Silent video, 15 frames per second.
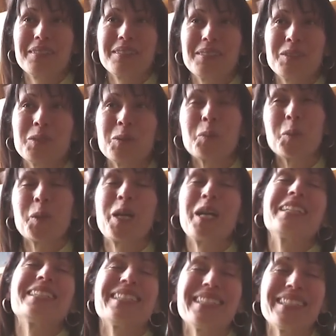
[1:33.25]

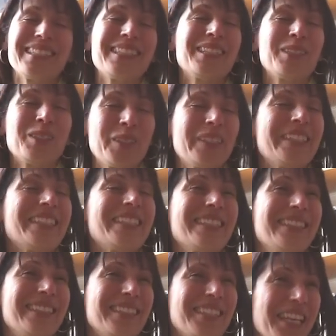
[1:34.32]
surprisingly good
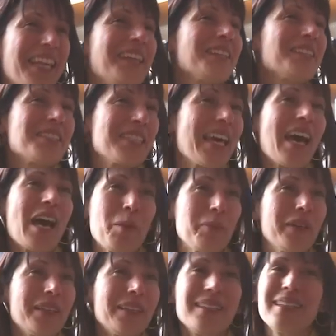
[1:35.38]
change to
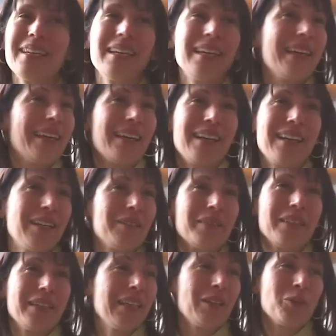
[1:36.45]
happen
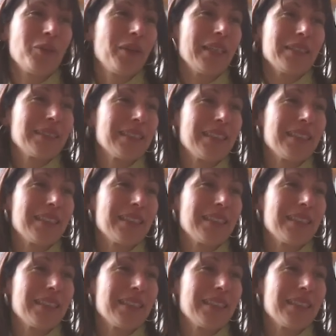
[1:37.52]
in ways